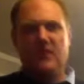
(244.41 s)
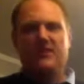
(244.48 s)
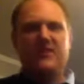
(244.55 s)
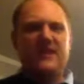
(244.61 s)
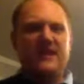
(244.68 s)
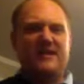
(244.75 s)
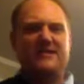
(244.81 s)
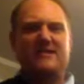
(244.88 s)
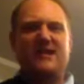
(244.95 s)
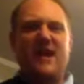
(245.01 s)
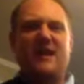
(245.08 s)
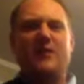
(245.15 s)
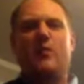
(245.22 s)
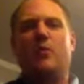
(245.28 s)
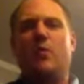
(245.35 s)
Then I
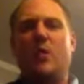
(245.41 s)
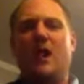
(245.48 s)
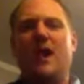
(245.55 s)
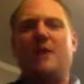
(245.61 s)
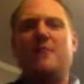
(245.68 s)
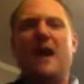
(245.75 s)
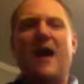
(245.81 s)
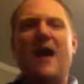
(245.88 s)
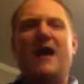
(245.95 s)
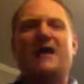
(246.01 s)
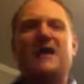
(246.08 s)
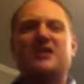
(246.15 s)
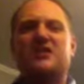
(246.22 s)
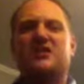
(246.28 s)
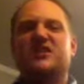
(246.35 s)
slide it way
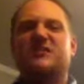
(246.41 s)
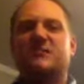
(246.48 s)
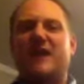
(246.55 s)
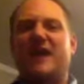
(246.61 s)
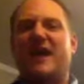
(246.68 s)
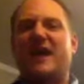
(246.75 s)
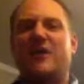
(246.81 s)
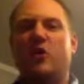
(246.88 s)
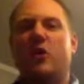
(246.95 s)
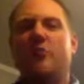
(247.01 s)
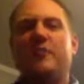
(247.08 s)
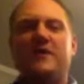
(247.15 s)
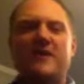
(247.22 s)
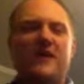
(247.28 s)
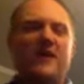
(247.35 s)
back. I just leave my hand open